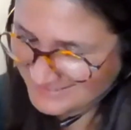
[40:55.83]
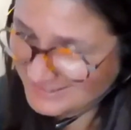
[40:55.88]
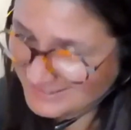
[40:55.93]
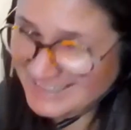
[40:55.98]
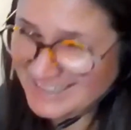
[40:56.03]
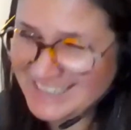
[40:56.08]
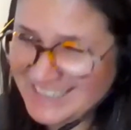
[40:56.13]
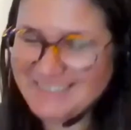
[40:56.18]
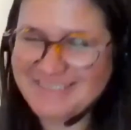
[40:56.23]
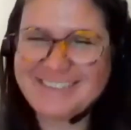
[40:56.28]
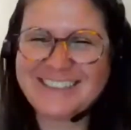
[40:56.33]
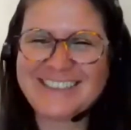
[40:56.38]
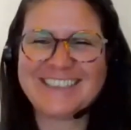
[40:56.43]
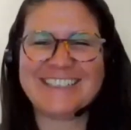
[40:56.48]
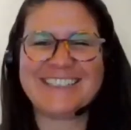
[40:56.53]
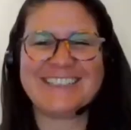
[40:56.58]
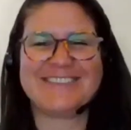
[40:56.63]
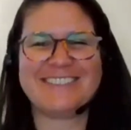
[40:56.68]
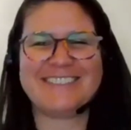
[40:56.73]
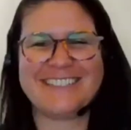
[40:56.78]
really,
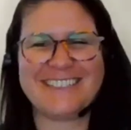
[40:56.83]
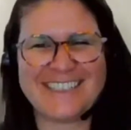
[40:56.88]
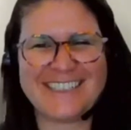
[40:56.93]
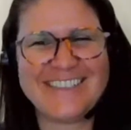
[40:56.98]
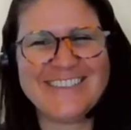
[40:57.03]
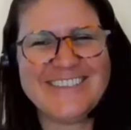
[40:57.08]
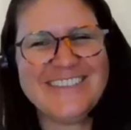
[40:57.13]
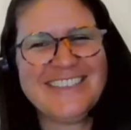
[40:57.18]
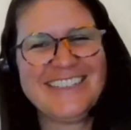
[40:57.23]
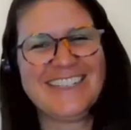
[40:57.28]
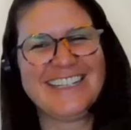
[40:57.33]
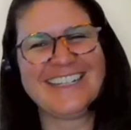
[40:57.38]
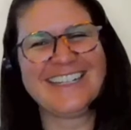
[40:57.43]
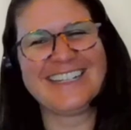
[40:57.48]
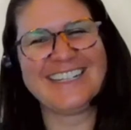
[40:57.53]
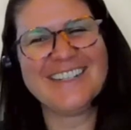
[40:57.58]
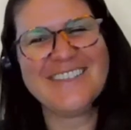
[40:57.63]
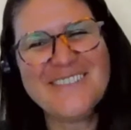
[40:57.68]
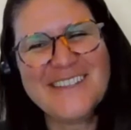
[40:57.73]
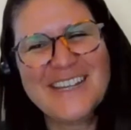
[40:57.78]
really, really.
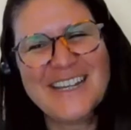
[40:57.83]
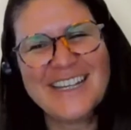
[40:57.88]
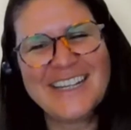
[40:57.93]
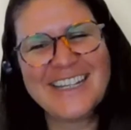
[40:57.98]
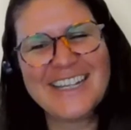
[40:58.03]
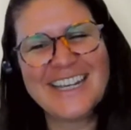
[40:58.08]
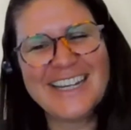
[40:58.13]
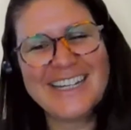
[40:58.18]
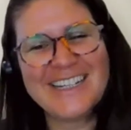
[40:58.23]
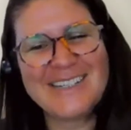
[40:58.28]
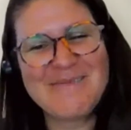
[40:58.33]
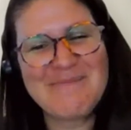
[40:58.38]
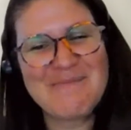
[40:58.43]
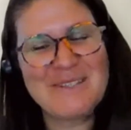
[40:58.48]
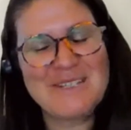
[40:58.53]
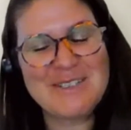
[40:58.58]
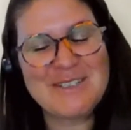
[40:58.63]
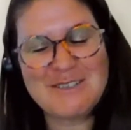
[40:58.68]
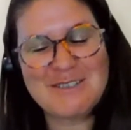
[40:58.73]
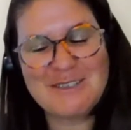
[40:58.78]
yeah.
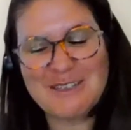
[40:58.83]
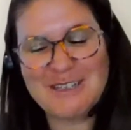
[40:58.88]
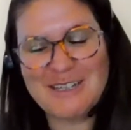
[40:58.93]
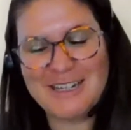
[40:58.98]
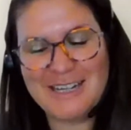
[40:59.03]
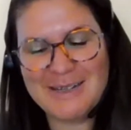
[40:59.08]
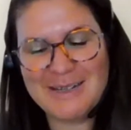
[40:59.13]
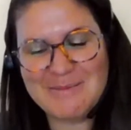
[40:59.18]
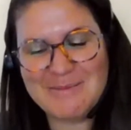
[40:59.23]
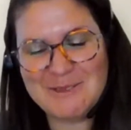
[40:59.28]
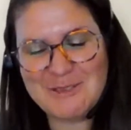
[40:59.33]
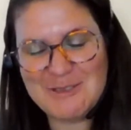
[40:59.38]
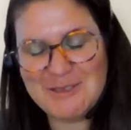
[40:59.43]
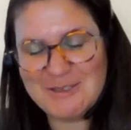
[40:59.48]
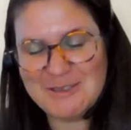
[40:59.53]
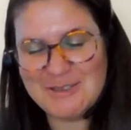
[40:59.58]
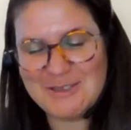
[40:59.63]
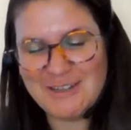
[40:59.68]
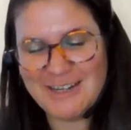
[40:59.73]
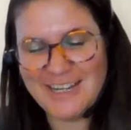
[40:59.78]
So I'm
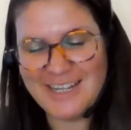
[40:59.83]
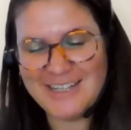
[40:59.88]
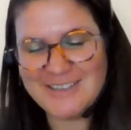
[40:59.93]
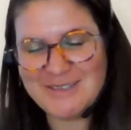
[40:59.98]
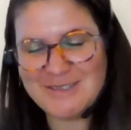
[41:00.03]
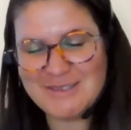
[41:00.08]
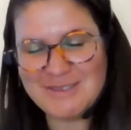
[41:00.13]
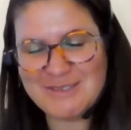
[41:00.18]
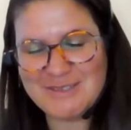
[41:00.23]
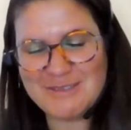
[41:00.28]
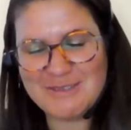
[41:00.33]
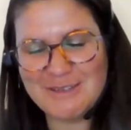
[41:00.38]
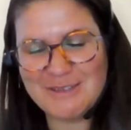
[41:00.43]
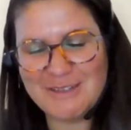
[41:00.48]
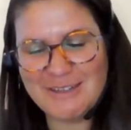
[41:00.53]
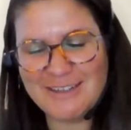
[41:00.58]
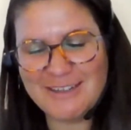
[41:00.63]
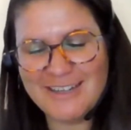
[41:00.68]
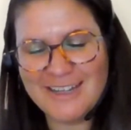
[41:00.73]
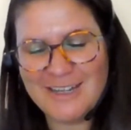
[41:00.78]
also trying to to
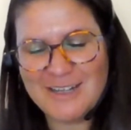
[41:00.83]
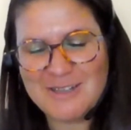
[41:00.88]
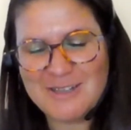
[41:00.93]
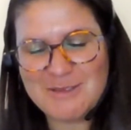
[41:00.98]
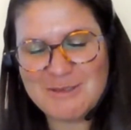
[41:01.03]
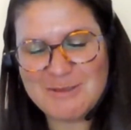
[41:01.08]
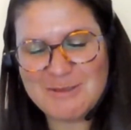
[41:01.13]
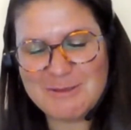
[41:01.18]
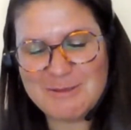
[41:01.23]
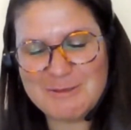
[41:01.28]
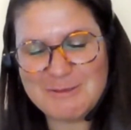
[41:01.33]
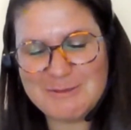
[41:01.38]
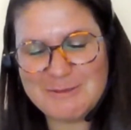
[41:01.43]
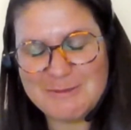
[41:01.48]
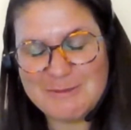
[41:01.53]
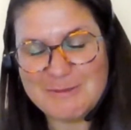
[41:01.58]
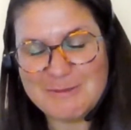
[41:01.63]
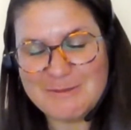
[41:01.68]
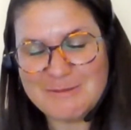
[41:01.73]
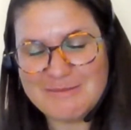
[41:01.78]
uh,
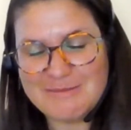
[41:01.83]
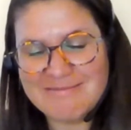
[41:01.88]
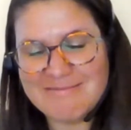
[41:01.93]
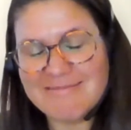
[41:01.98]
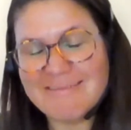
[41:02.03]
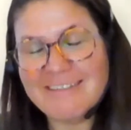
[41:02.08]
to